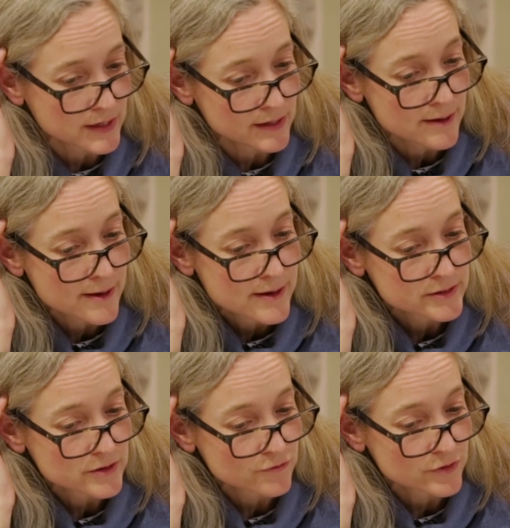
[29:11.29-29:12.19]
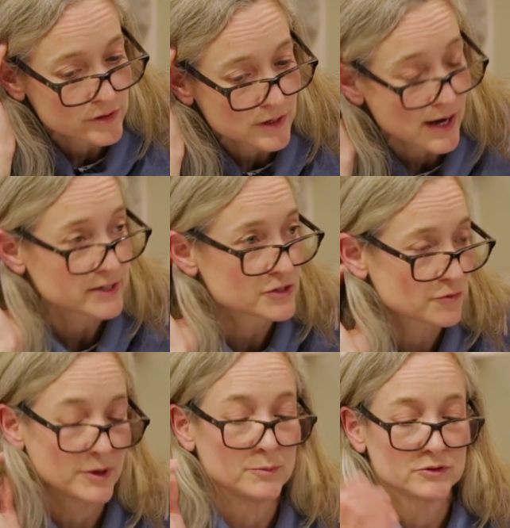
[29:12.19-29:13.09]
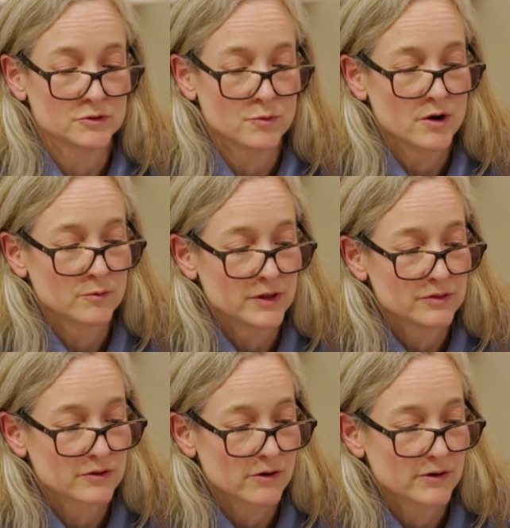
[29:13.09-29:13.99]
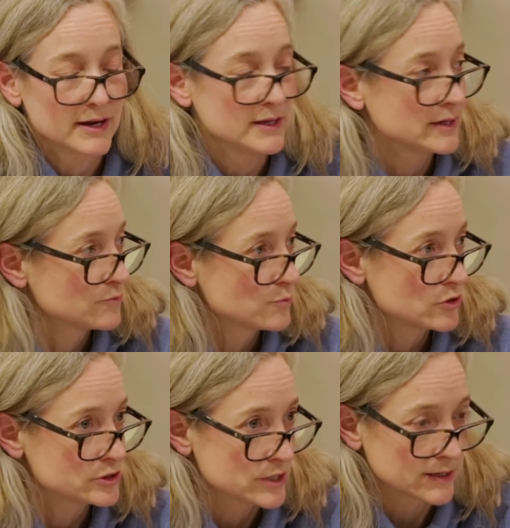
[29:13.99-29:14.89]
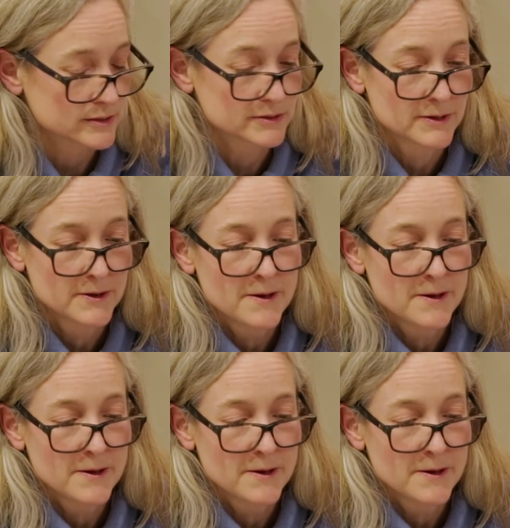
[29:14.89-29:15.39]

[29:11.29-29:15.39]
many different kinds of people to work with on any given project.